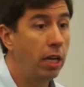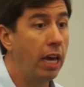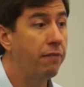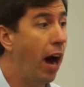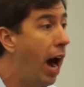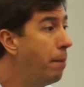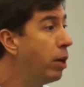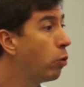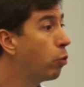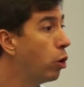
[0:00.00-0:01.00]
if I'm in
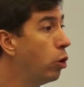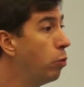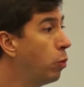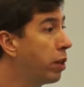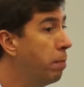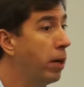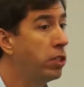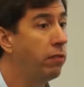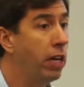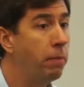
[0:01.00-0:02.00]
a room with a bunch
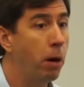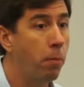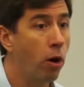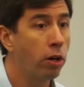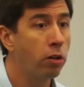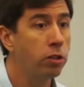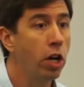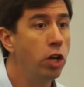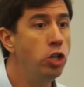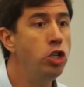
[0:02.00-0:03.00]
of email marketers,
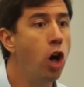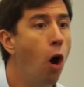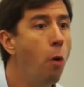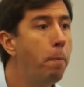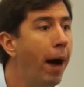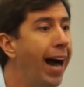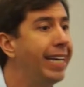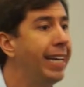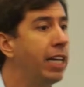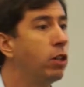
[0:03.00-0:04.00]

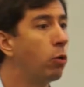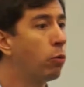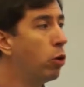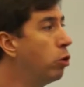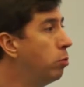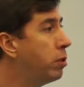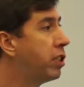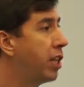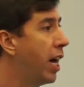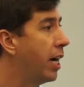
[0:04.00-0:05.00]
nobody in the room
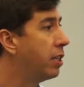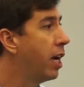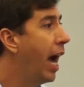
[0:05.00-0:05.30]
says,